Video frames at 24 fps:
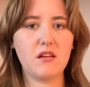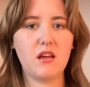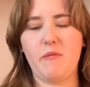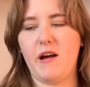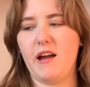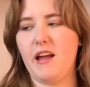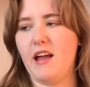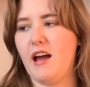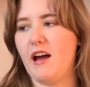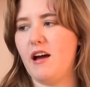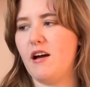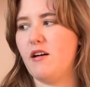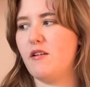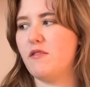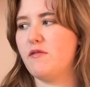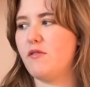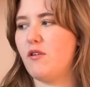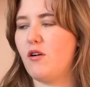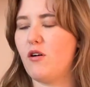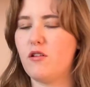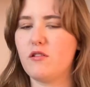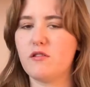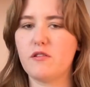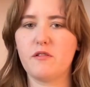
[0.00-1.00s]
I have
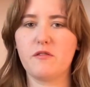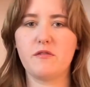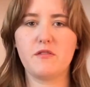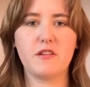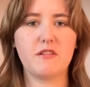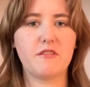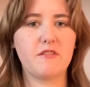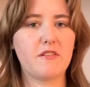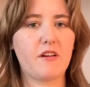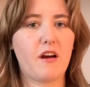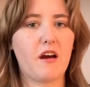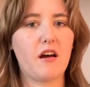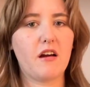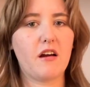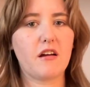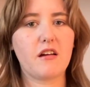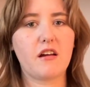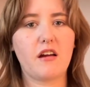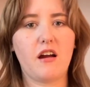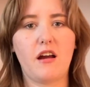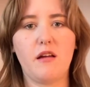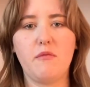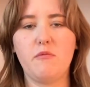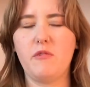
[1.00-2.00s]
all of the stock.
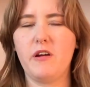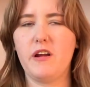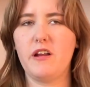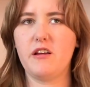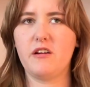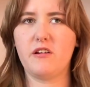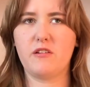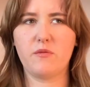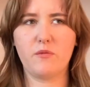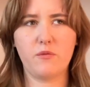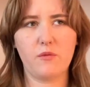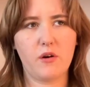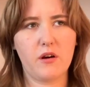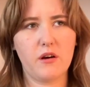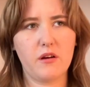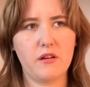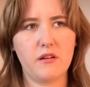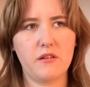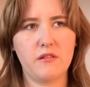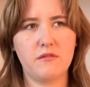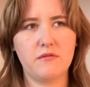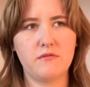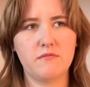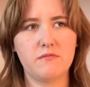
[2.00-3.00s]
I'm waiting on
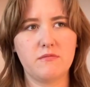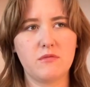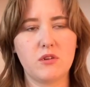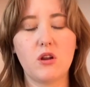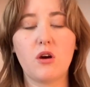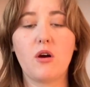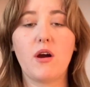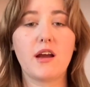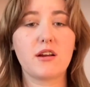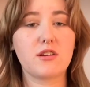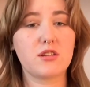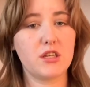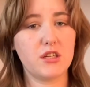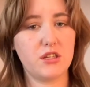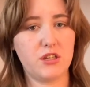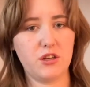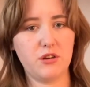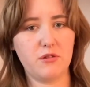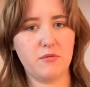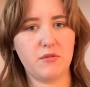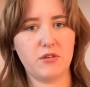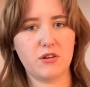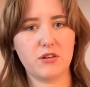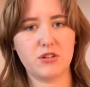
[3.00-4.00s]
2
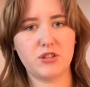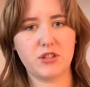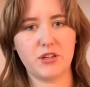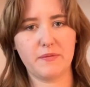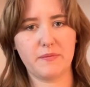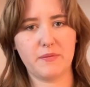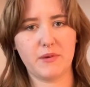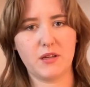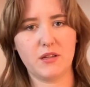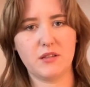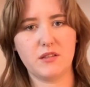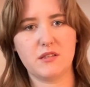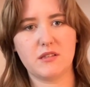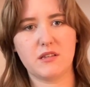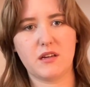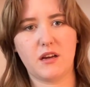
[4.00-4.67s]
more shipments.